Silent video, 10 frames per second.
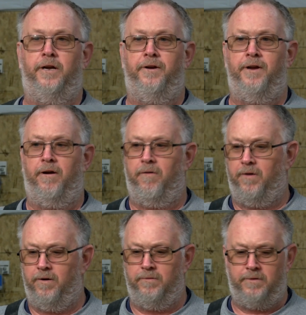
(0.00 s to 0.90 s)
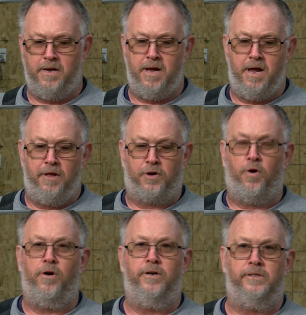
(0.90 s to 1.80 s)
are getting narrower,
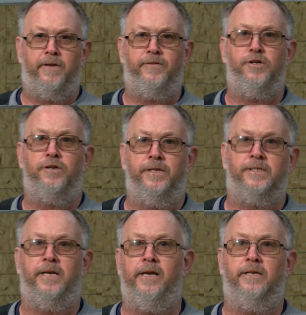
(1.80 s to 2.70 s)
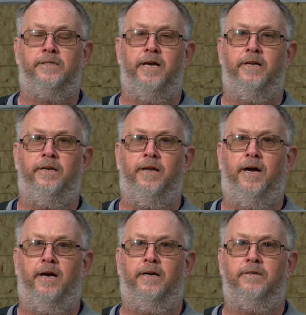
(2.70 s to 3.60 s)
corners, as you can see, is getting,
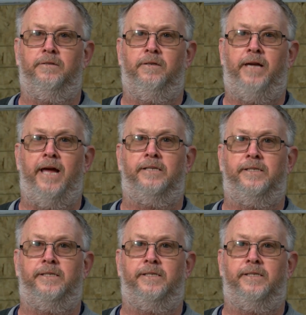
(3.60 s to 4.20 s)
uh, you can't